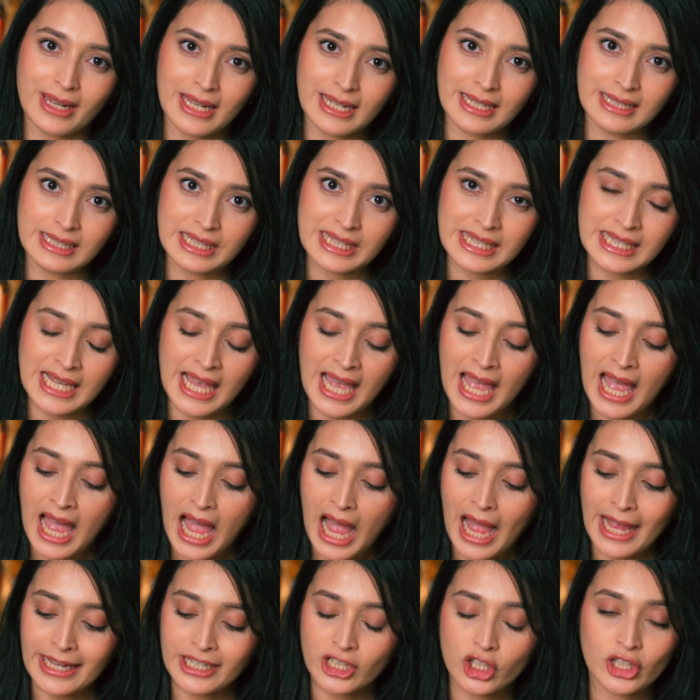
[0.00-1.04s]
means
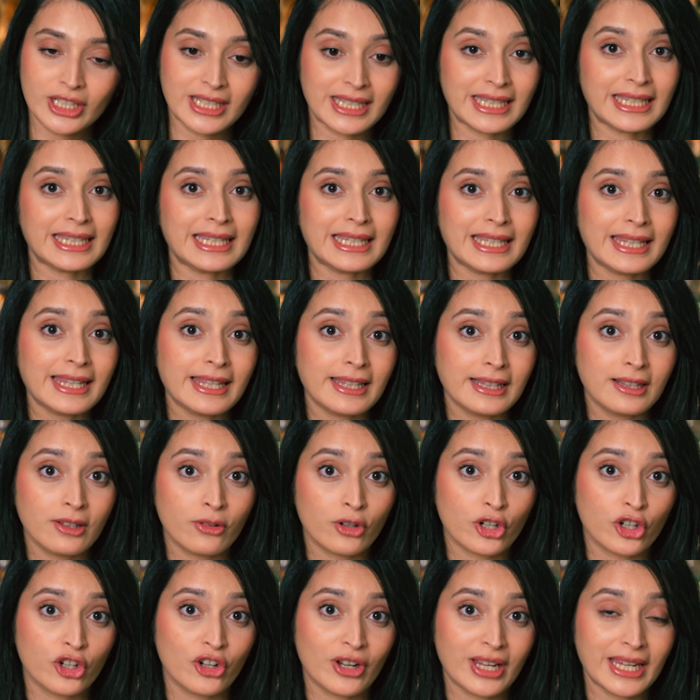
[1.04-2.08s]
I could
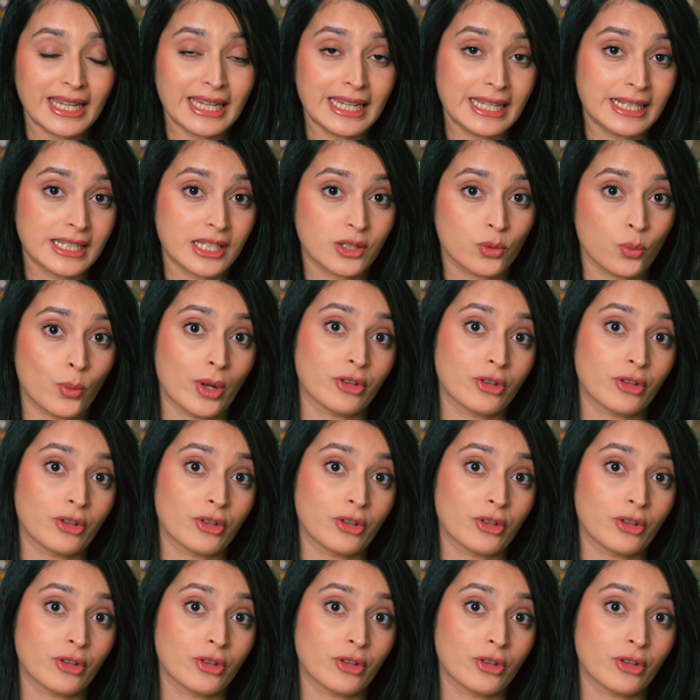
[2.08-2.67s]
either eat it